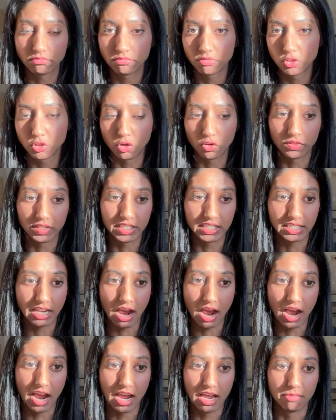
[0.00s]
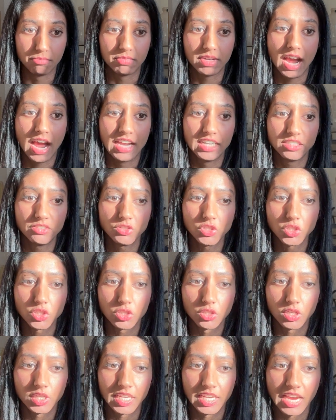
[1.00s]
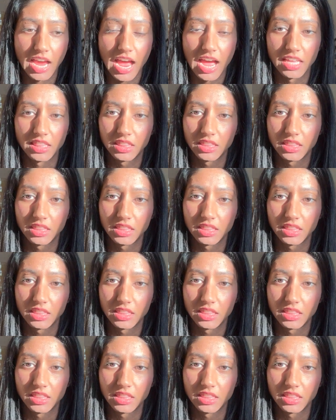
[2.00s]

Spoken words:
Soviet time, kind of just looking at